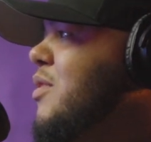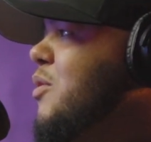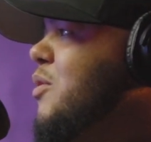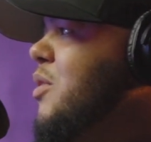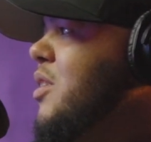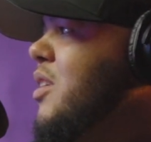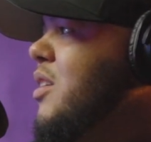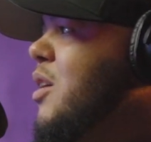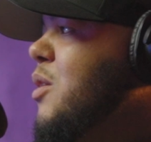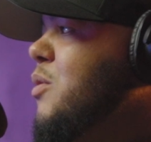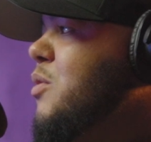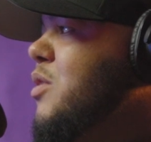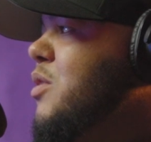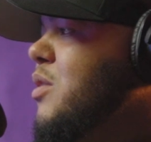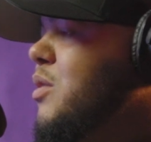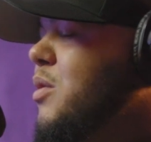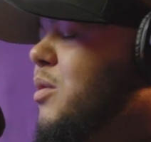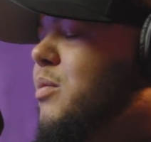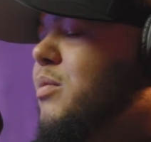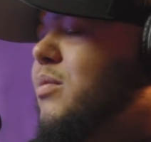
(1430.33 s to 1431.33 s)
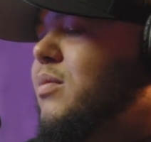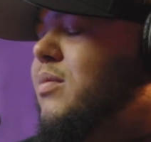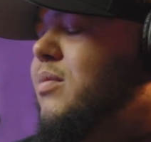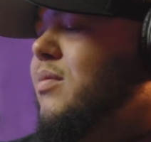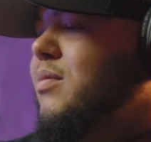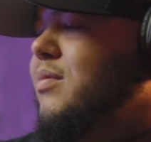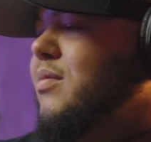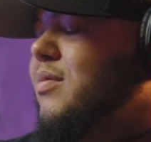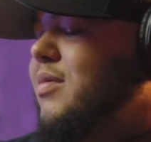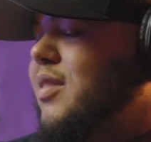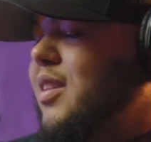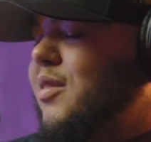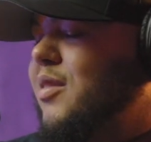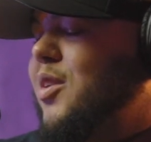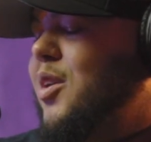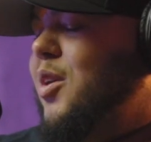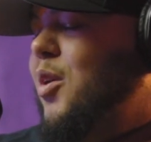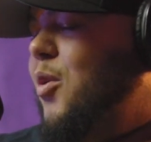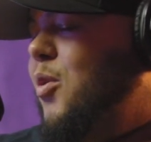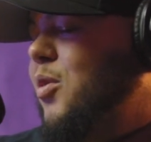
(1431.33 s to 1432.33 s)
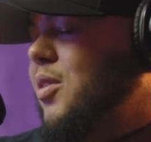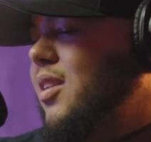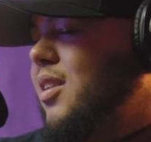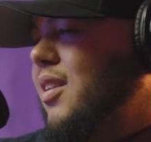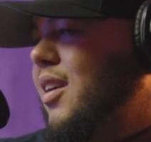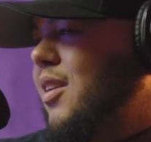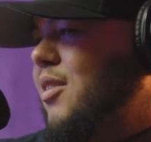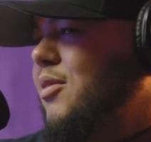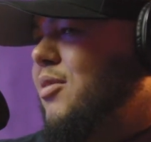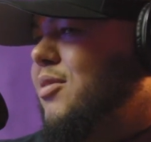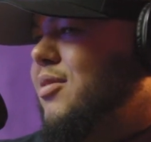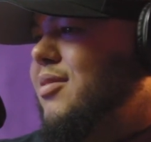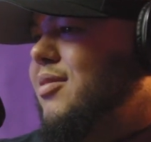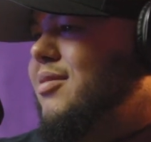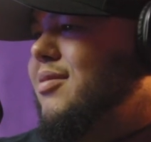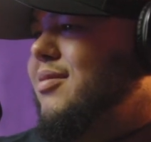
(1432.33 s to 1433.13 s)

when it comes to living a holy life.